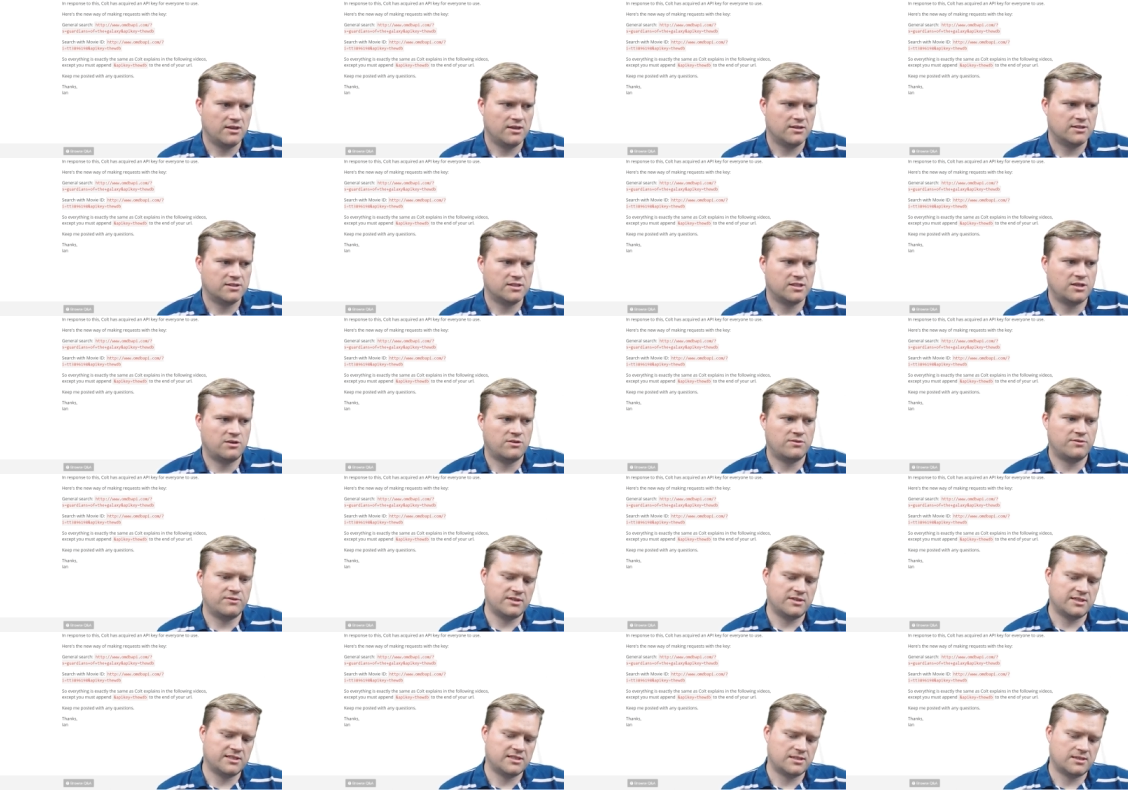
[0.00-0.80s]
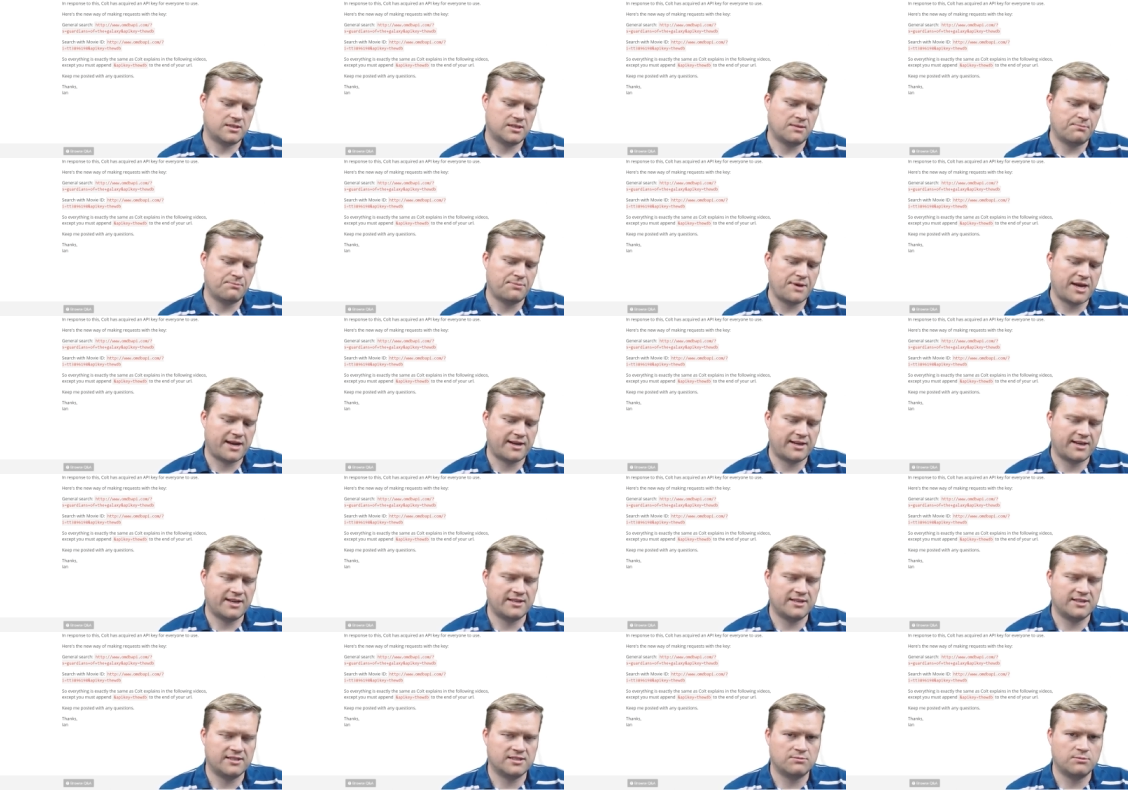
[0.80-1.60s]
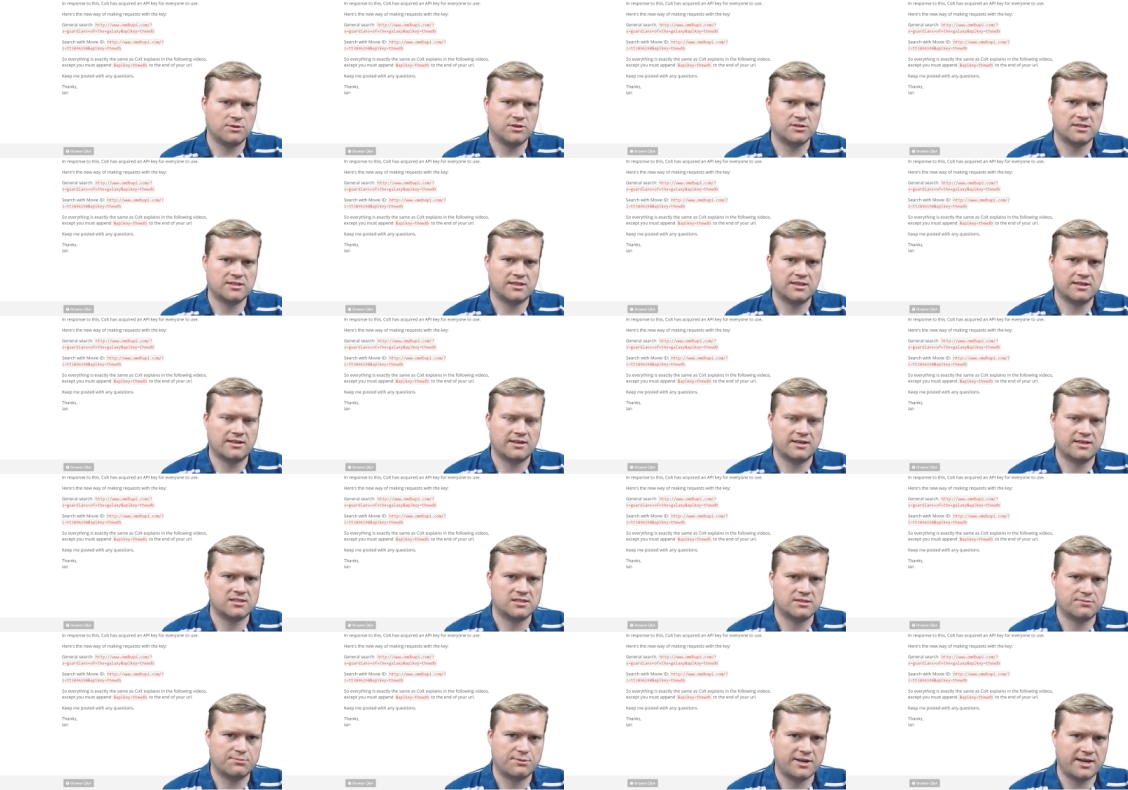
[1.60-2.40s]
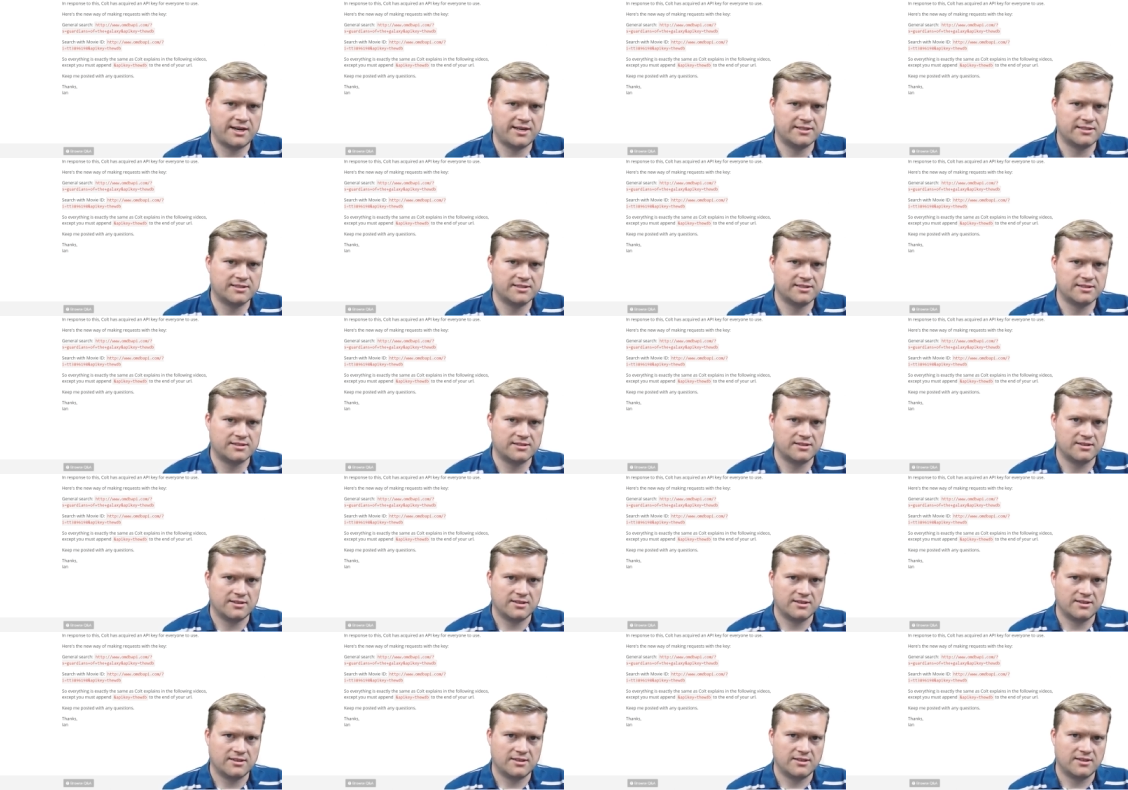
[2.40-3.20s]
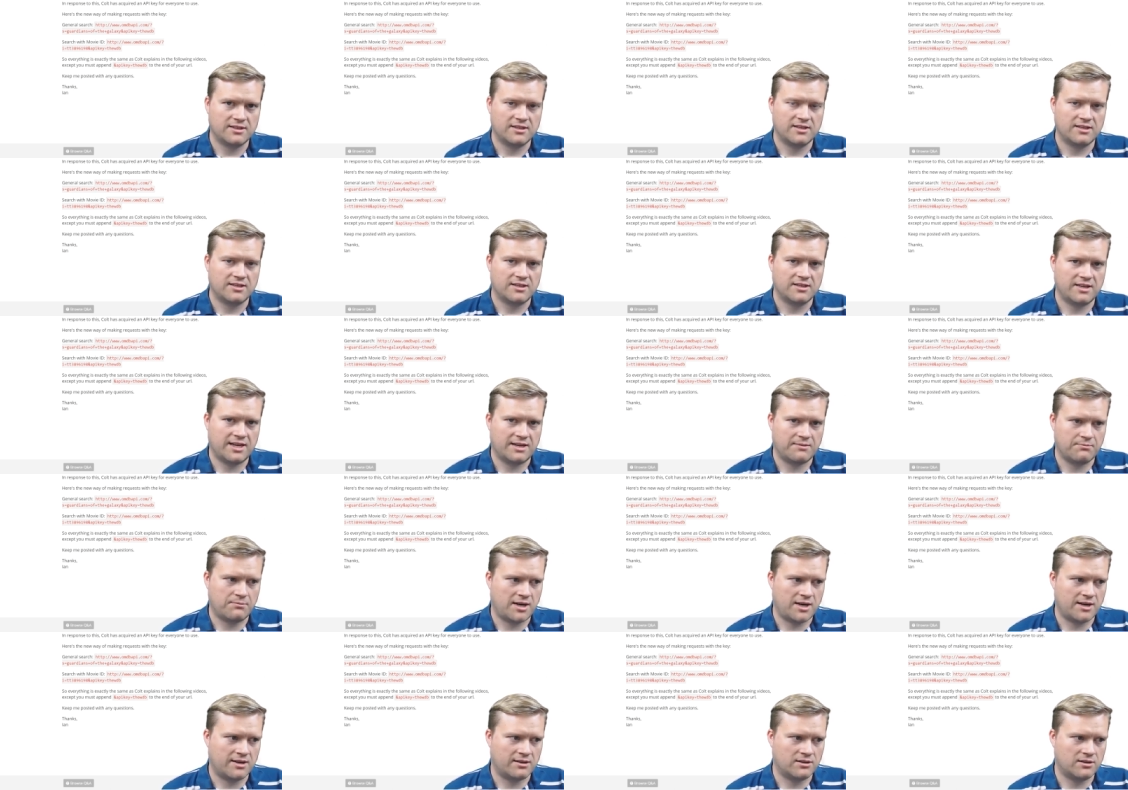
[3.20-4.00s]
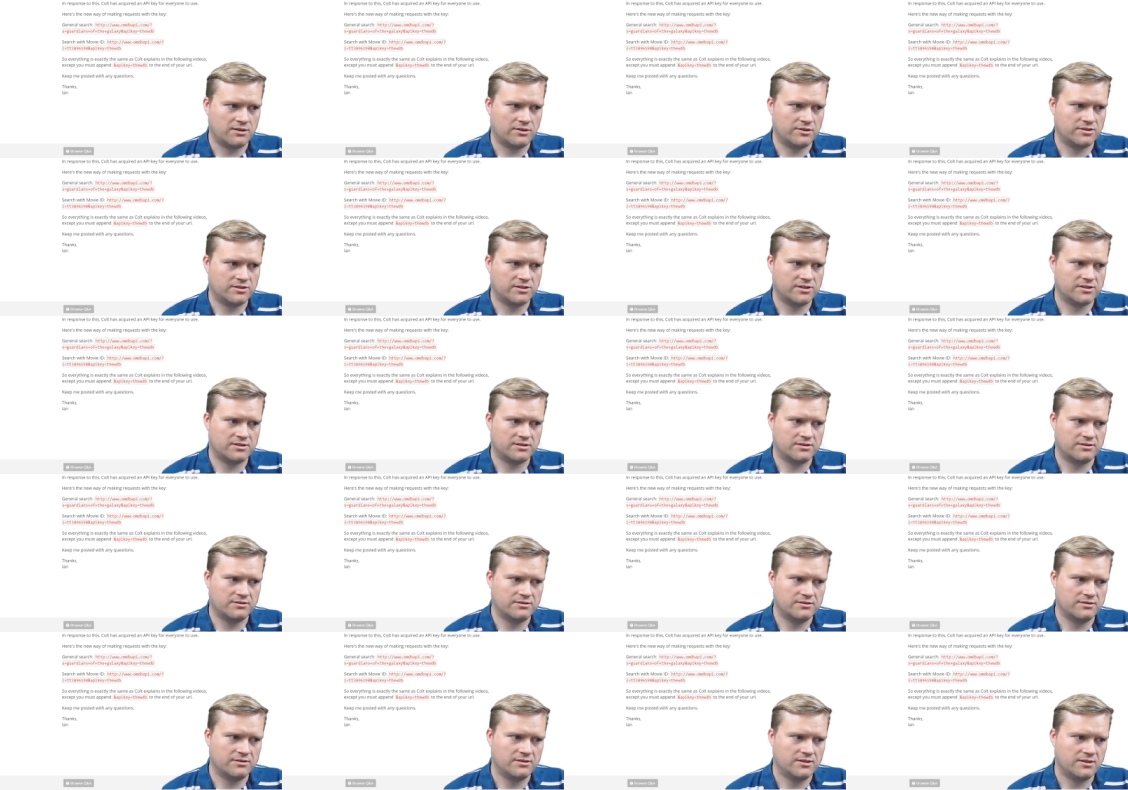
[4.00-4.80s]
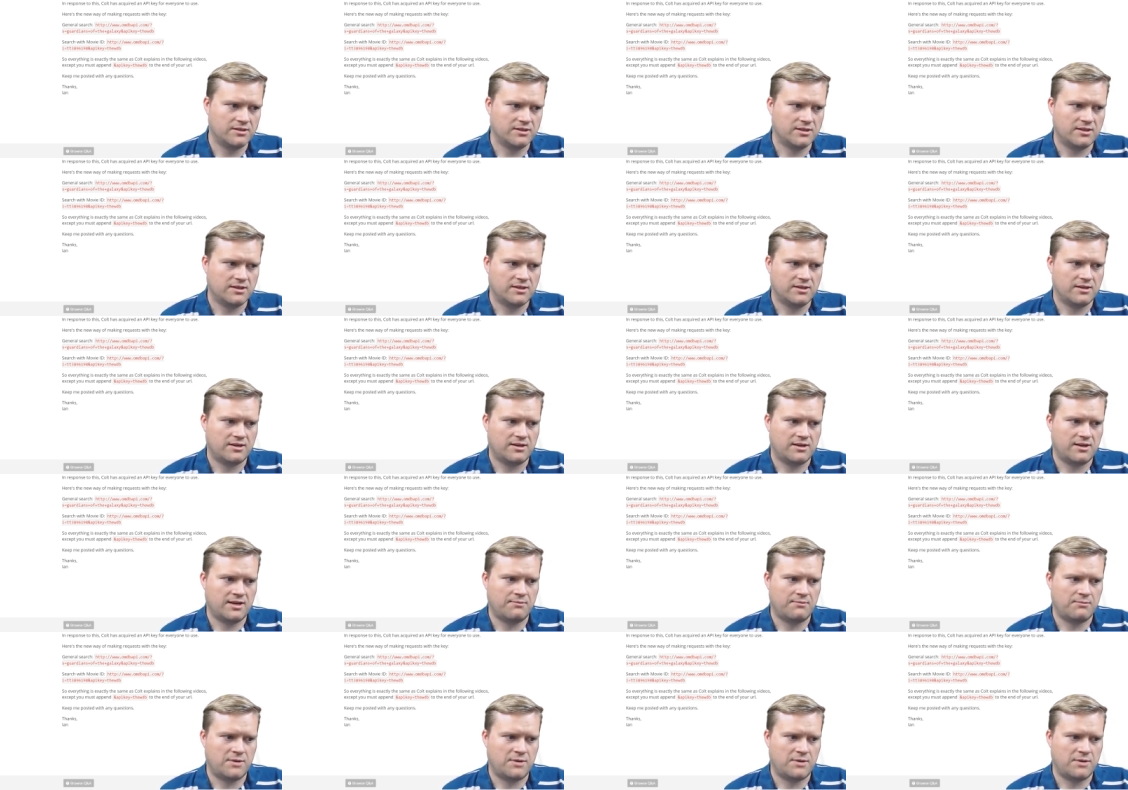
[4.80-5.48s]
So this the back end is mostly Express and Mongoose and